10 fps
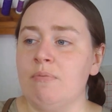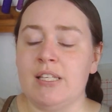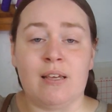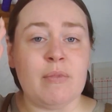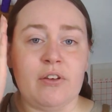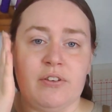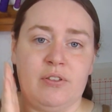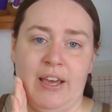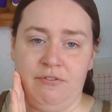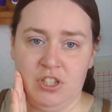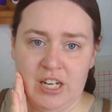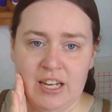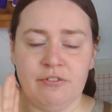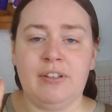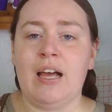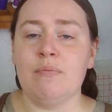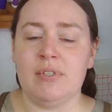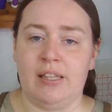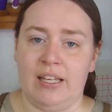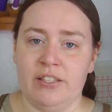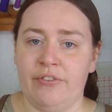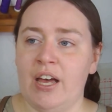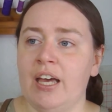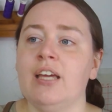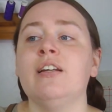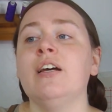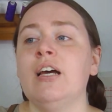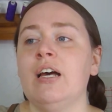Some of those have cheek flaps, that's fine.